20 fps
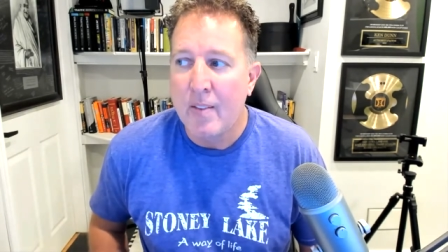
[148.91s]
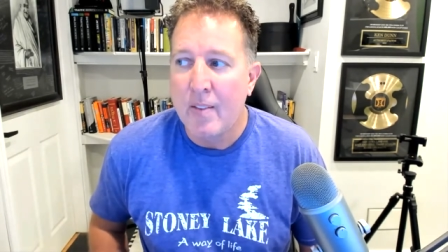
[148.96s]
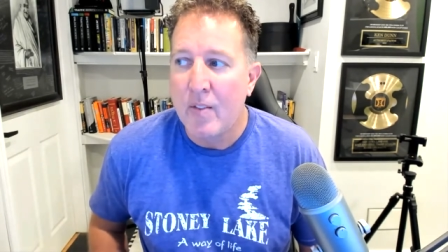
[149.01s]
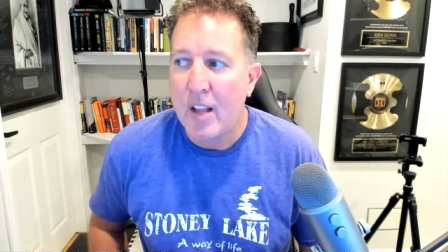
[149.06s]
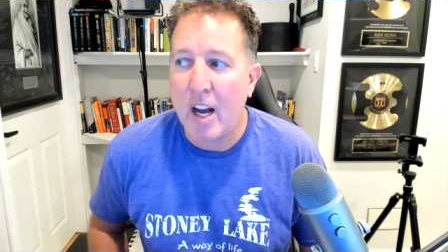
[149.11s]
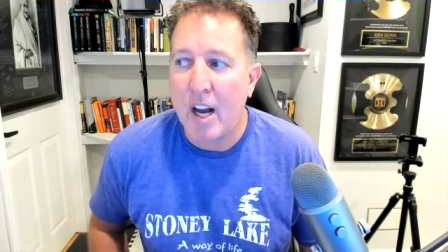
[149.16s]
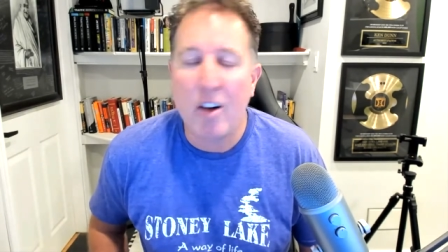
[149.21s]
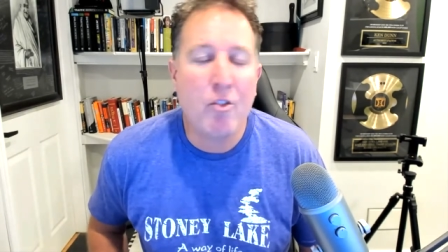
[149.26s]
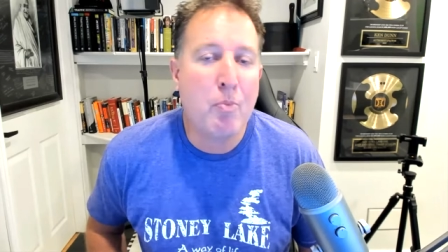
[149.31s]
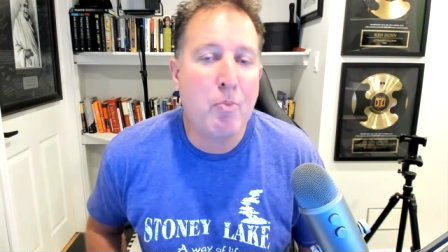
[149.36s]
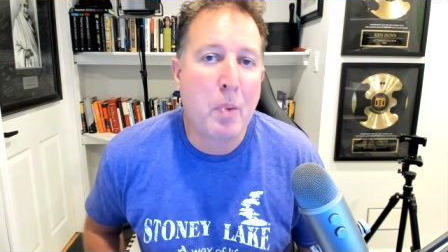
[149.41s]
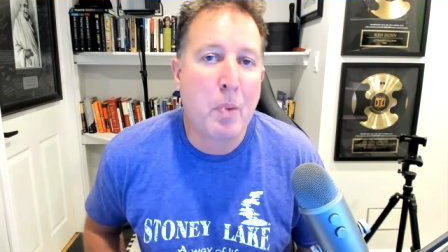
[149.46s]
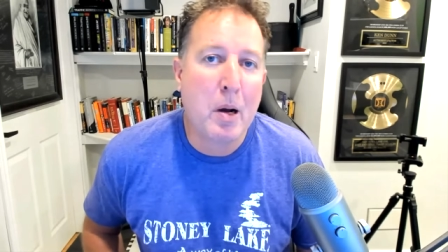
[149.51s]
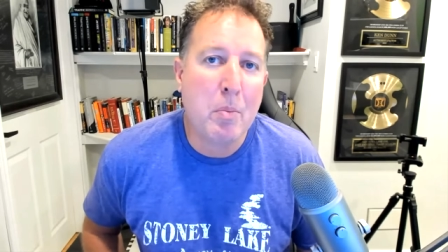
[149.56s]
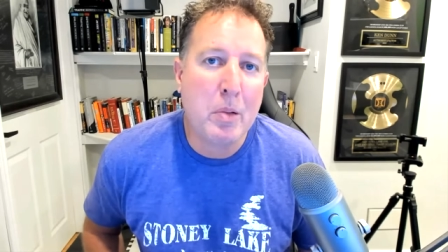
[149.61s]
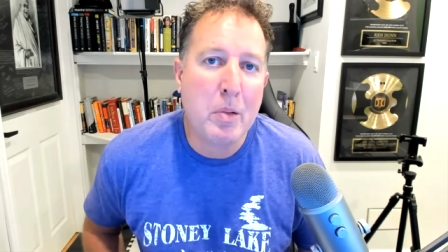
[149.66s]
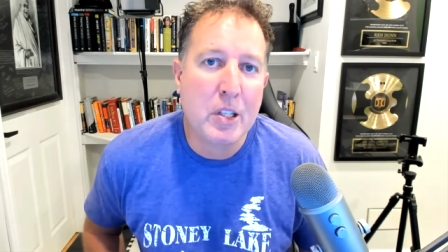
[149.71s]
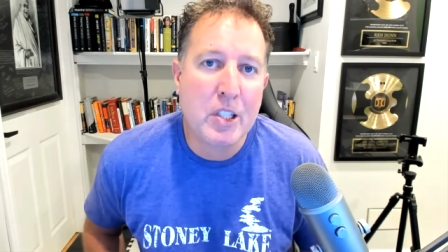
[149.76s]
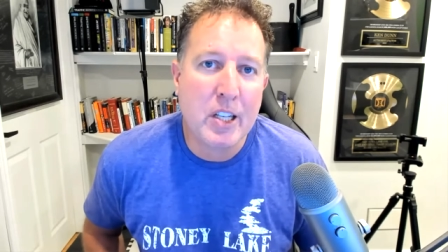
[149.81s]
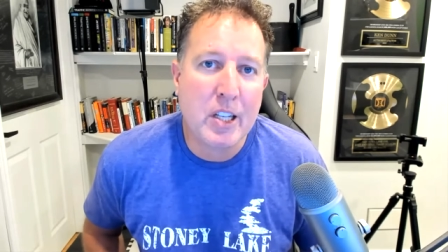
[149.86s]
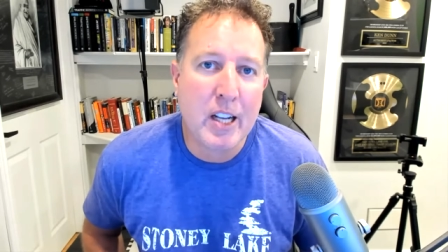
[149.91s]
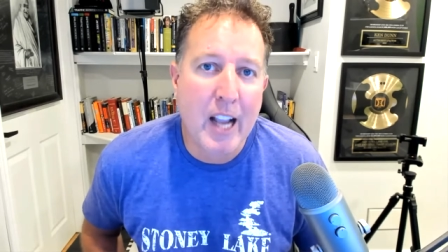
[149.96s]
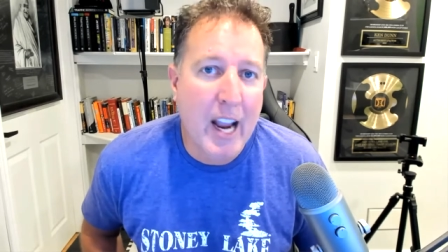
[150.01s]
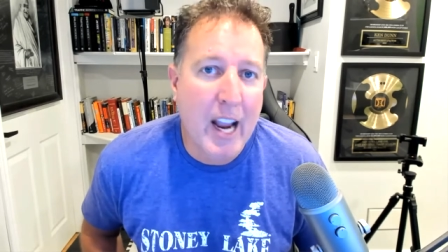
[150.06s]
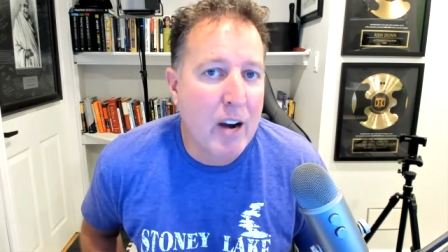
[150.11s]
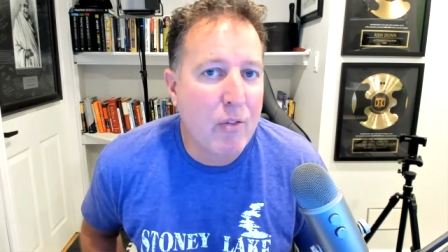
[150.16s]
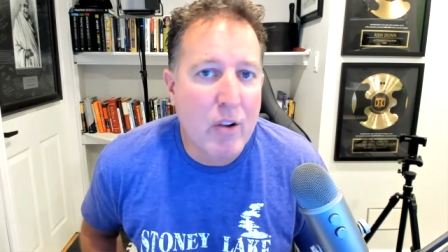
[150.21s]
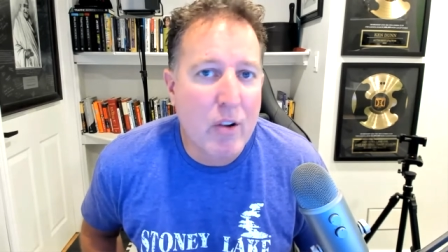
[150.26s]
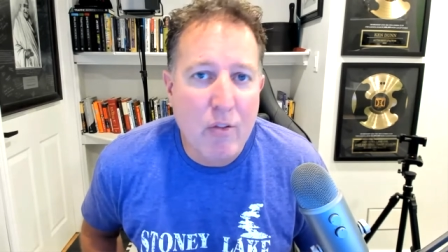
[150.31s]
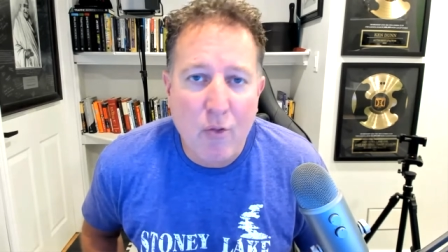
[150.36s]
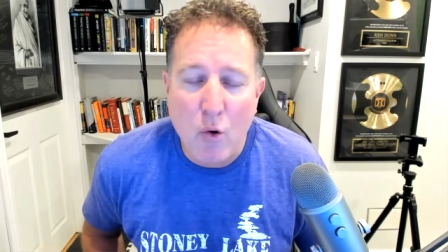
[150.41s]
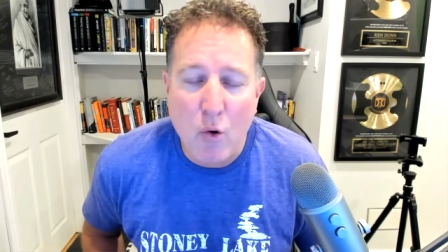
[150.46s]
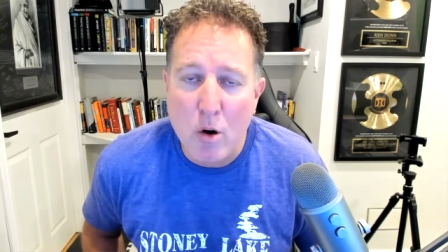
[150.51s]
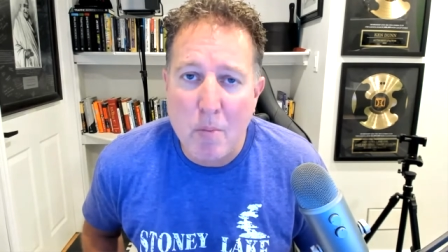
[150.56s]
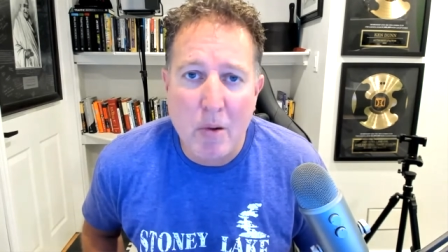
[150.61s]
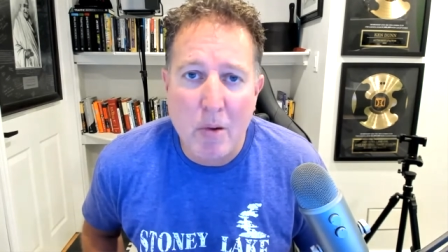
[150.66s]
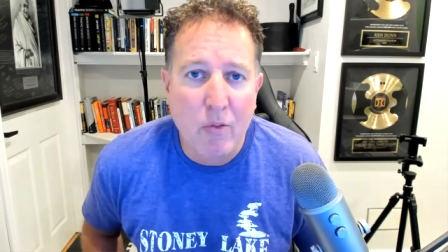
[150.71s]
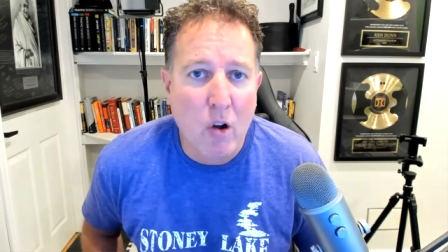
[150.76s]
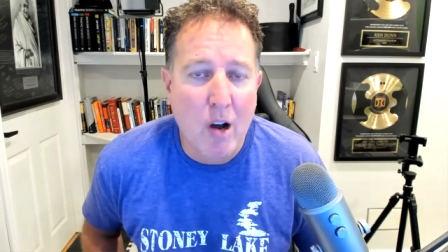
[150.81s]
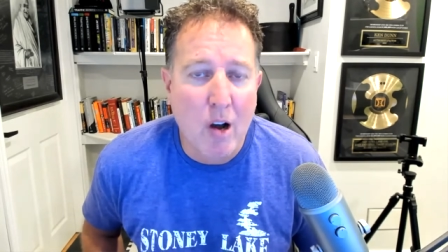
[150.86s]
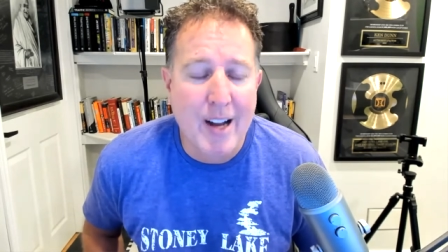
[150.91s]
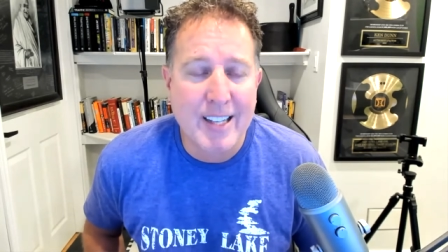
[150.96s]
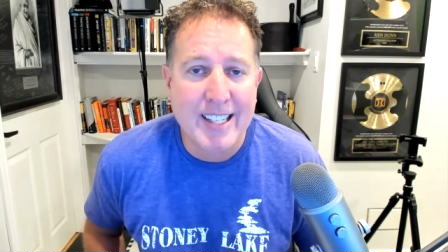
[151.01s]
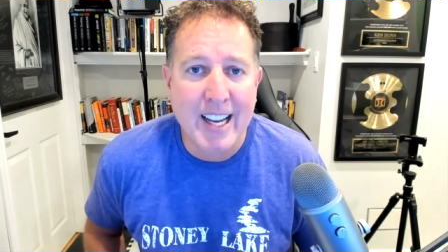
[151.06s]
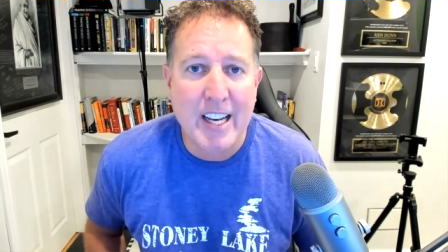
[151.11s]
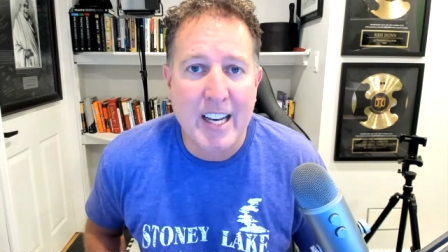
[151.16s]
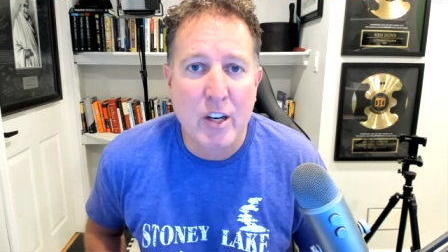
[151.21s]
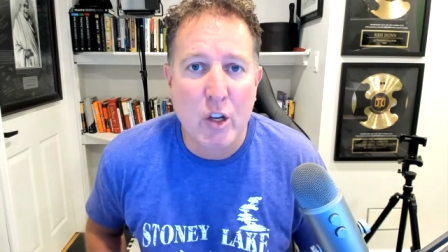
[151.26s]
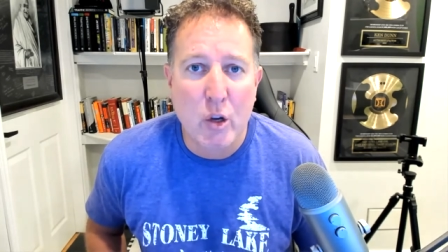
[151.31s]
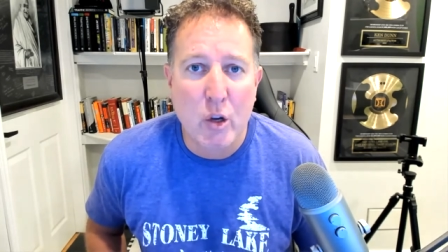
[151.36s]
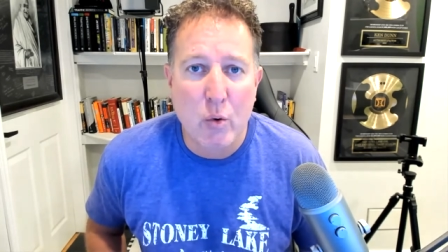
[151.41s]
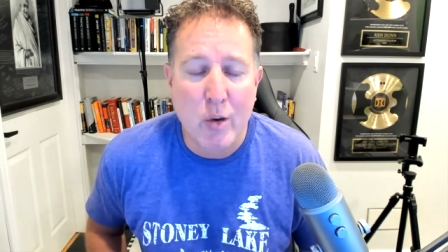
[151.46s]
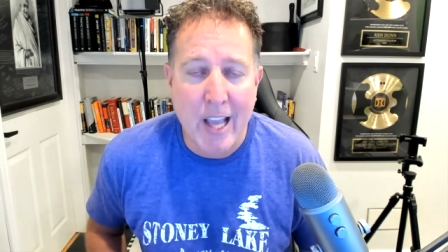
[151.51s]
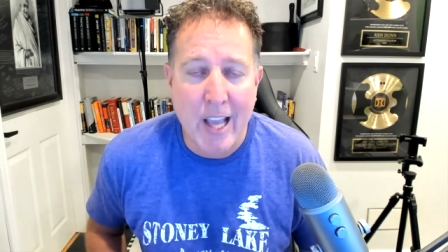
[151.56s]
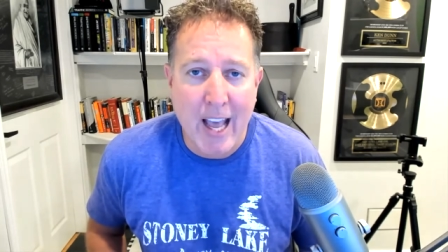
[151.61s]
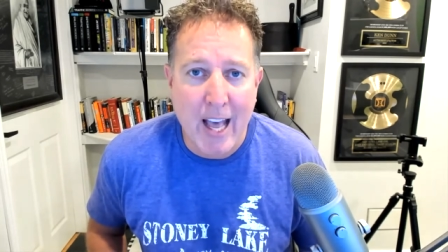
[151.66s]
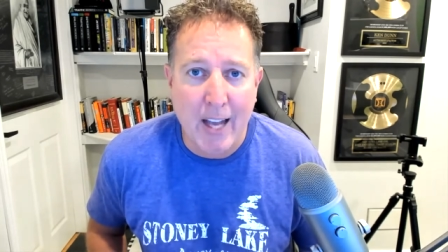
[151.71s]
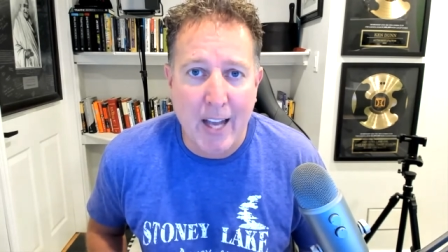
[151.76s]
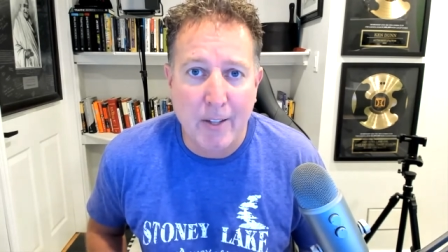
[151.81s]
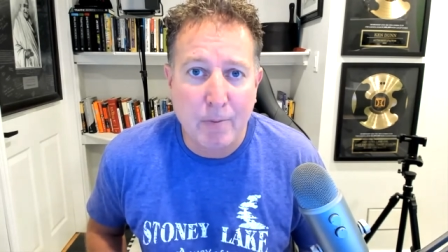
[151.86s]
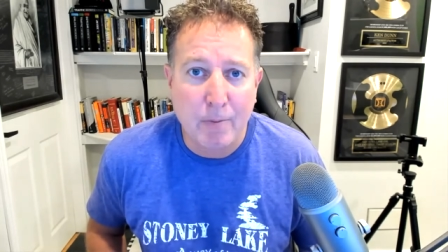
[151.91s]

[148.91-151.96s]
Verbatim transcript: of publishing every form of content you can